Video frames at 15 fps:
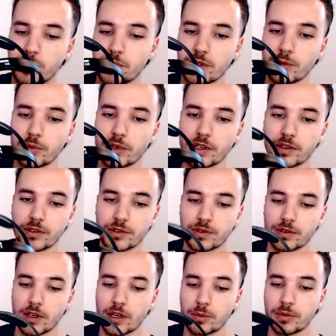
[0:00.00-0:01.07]
apart the
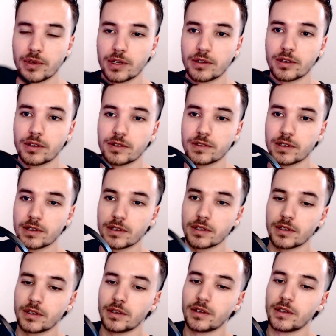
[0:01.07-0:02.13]
strap and you can see
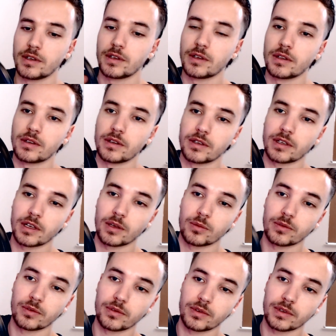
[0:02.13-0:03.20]
the
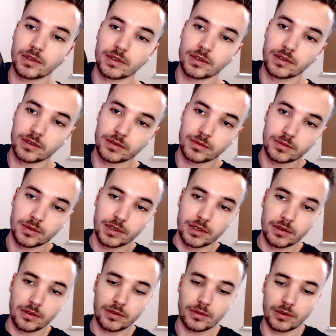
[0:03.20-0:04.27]
cable is running
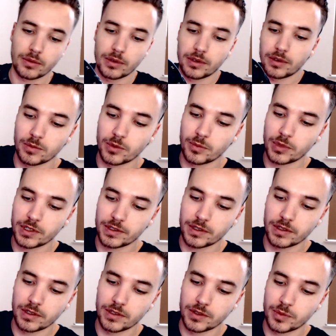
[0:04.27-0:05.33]
through it. Basically you
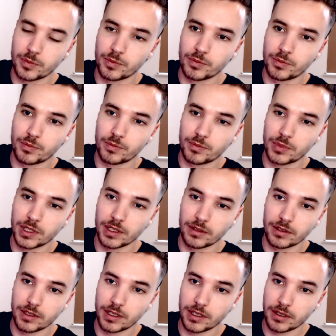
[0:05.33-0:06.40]
just peel it
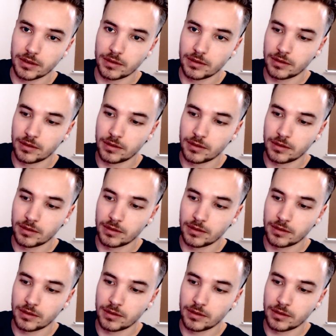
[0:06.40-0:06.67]
out